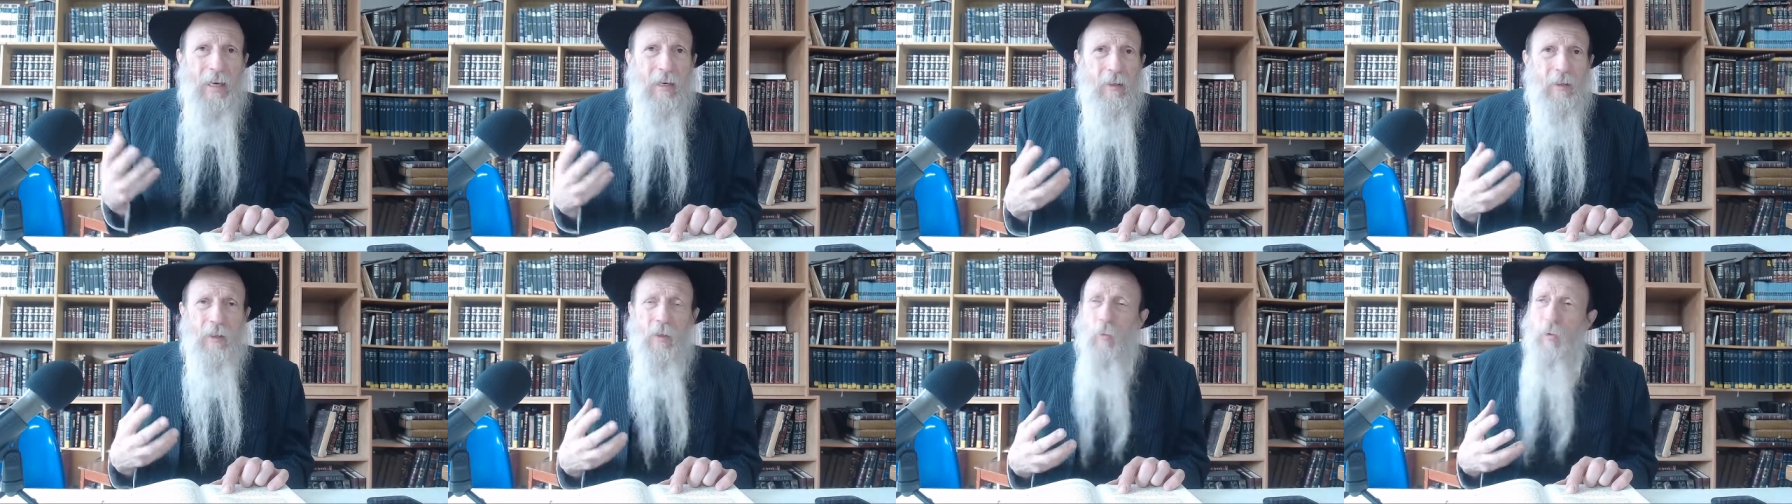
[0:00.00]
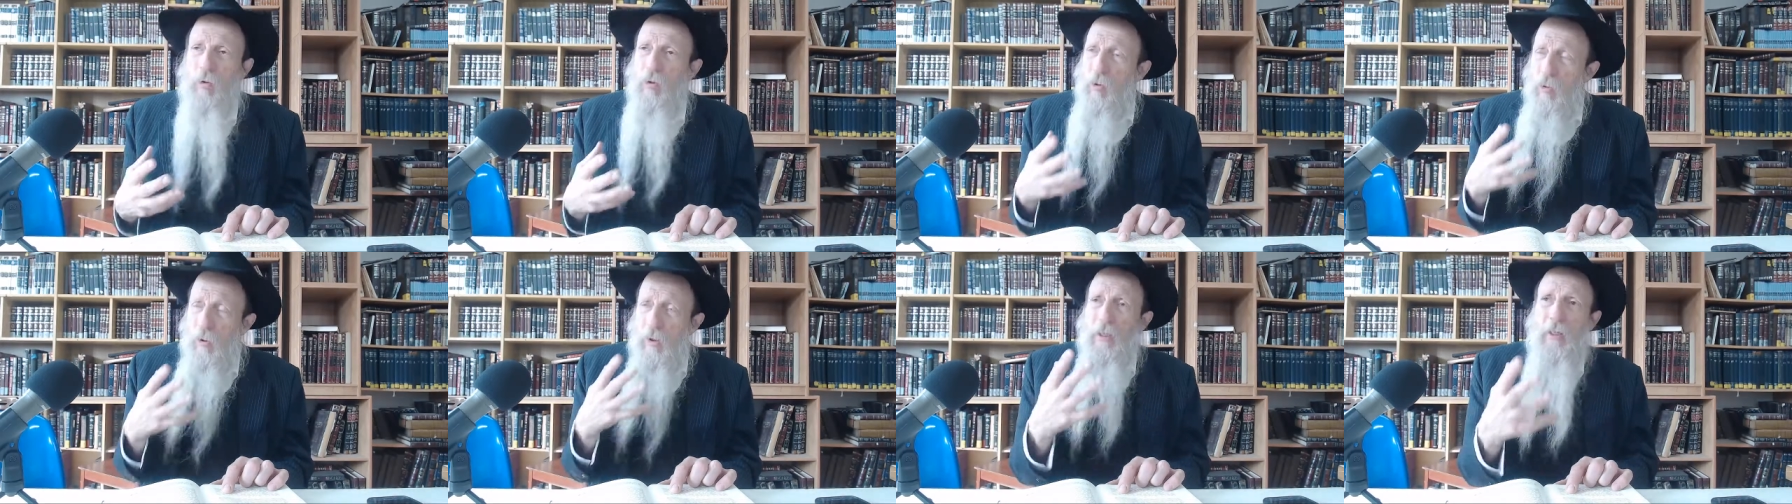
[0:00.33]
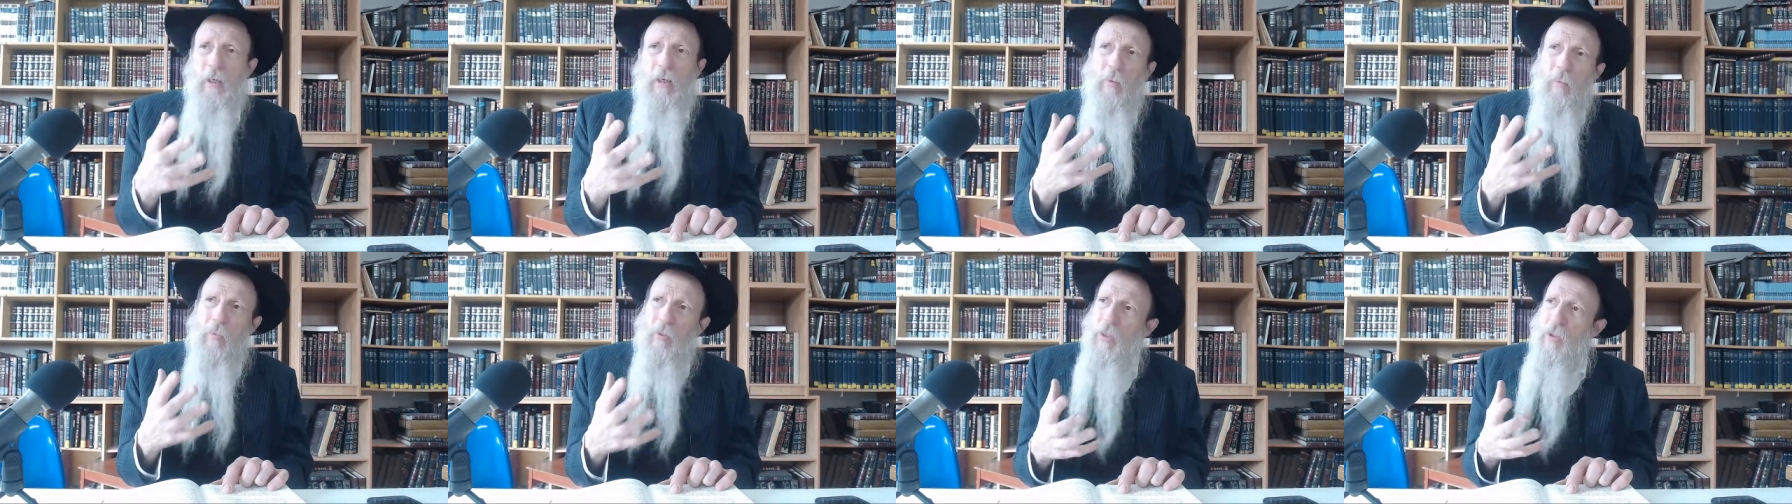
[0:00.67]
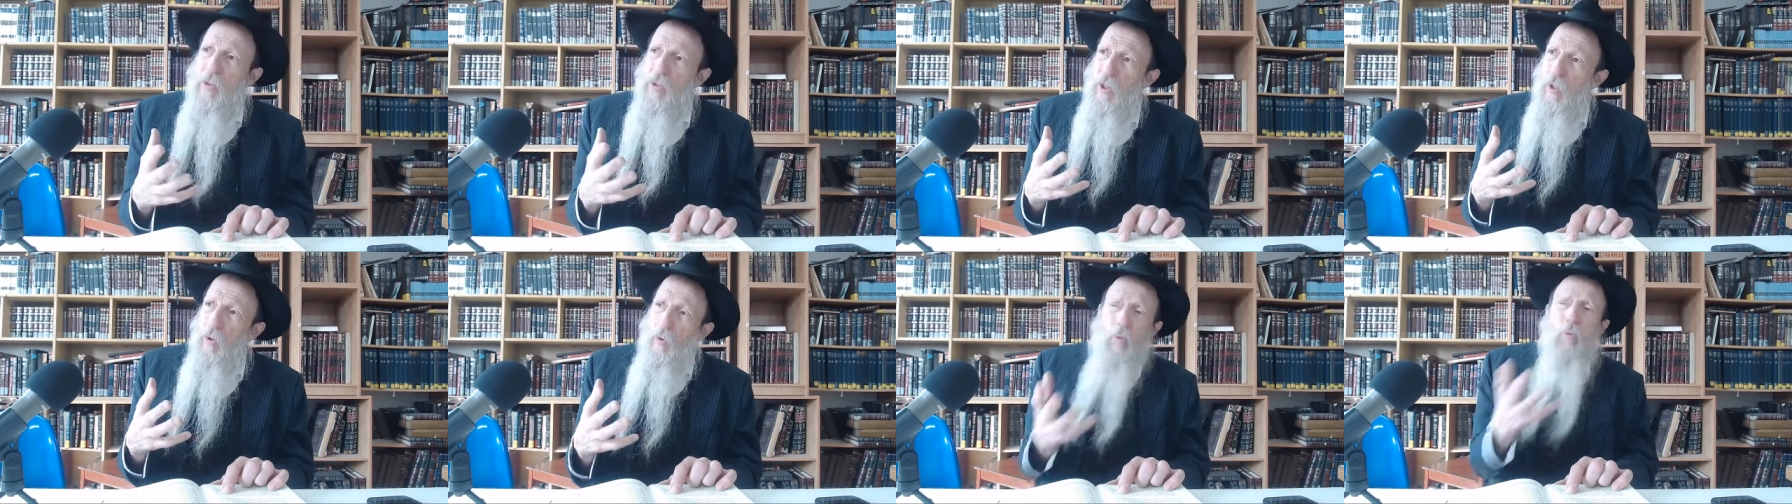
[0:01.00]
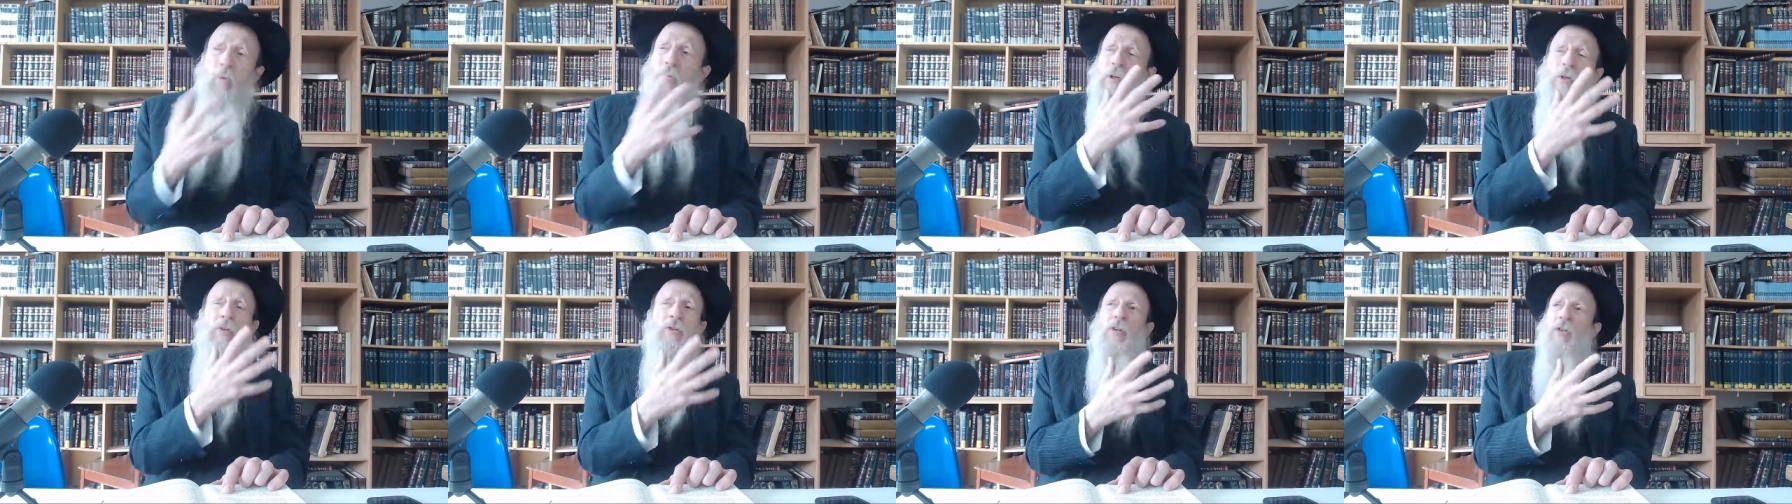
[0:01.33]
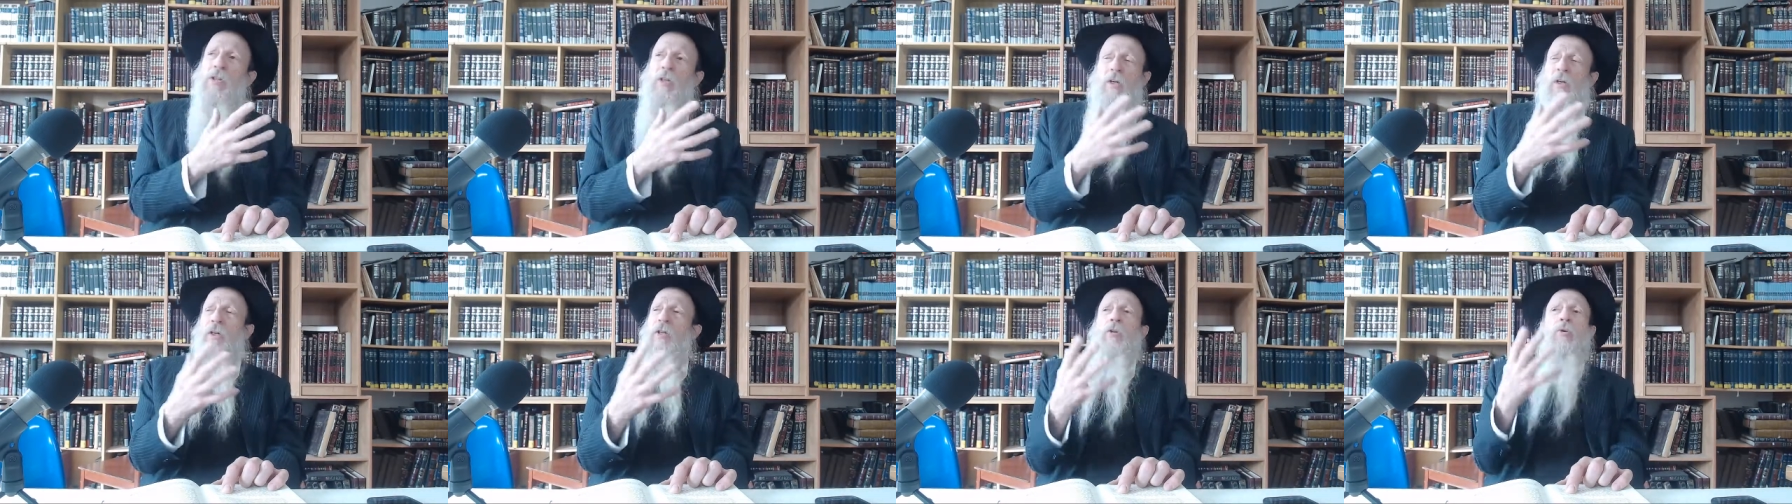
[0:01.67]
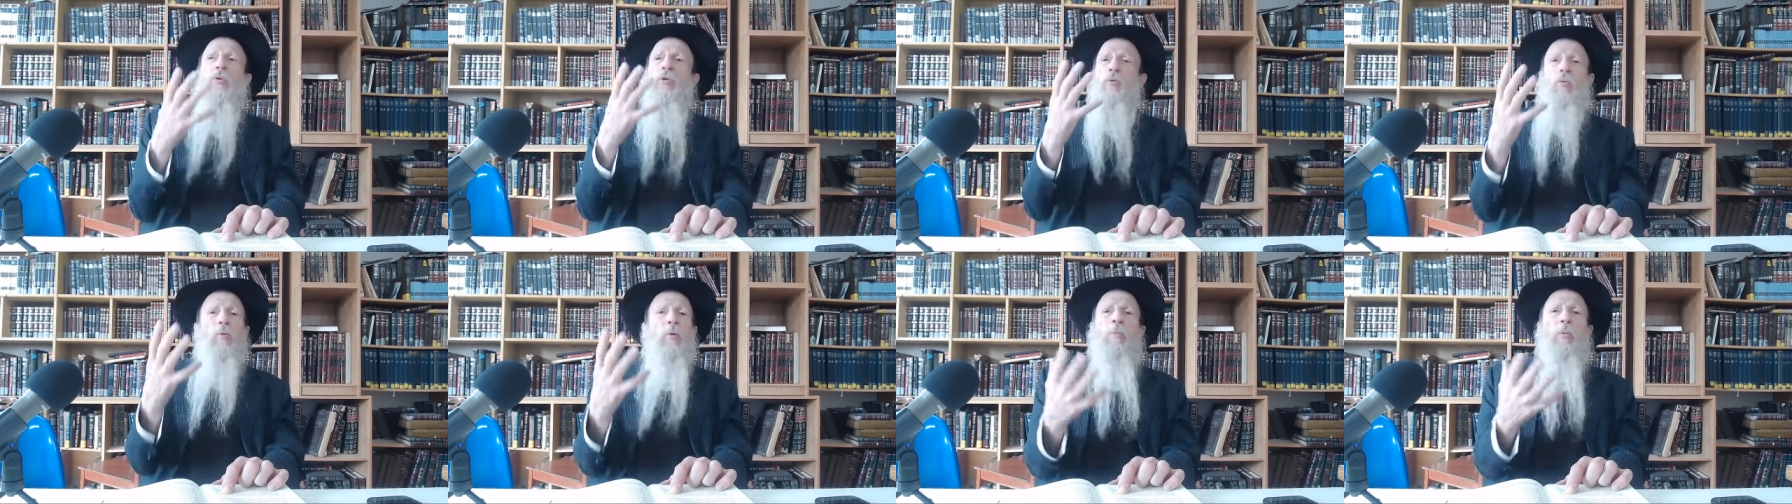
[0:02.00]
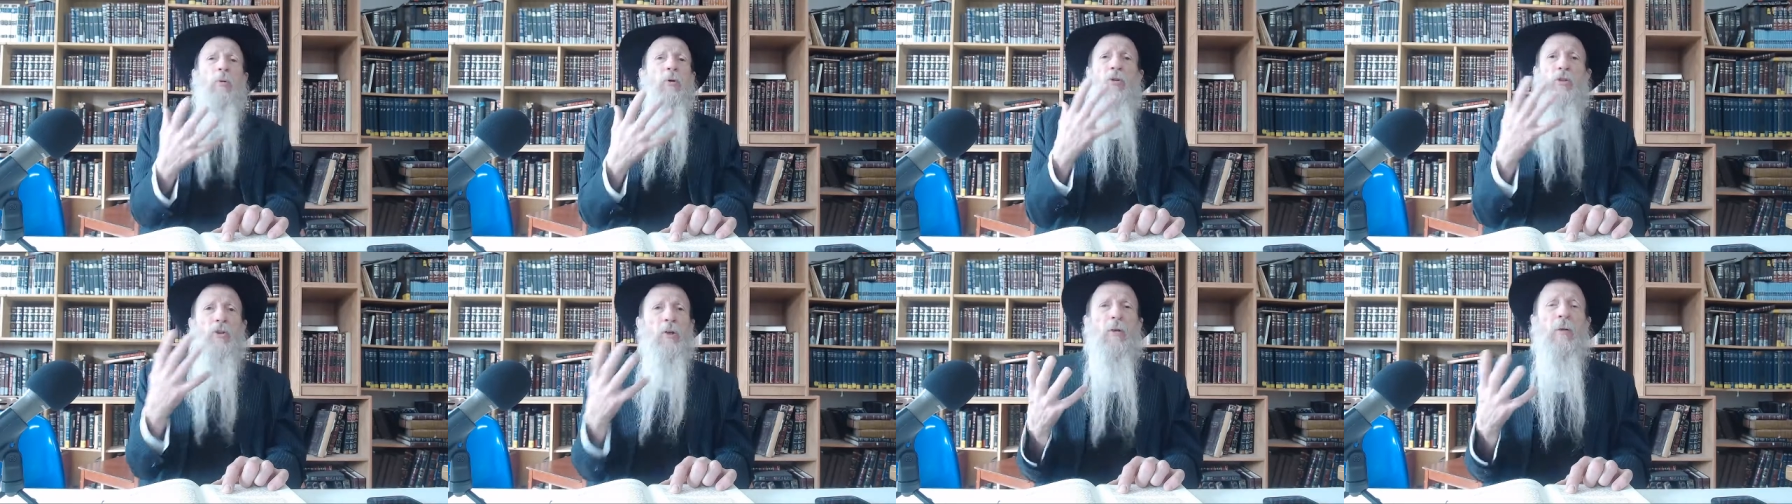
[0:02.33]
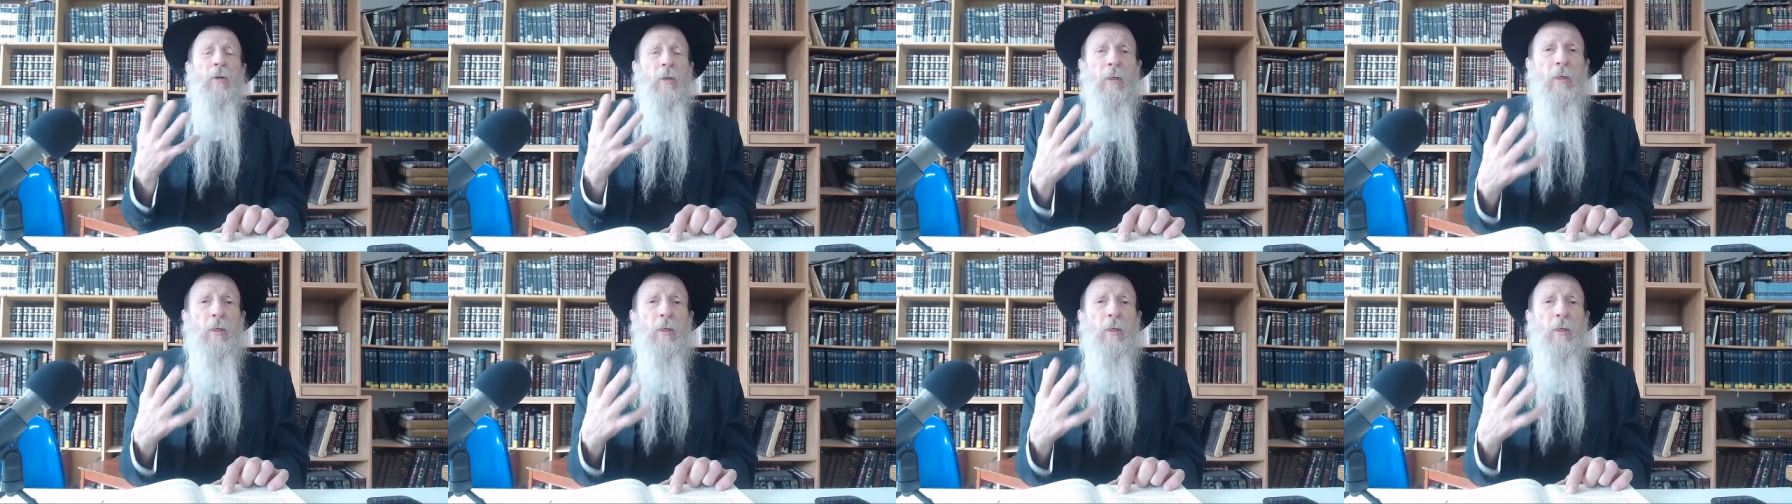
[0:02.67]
and they would look at him and they'd say, Oh, this is an unusual person.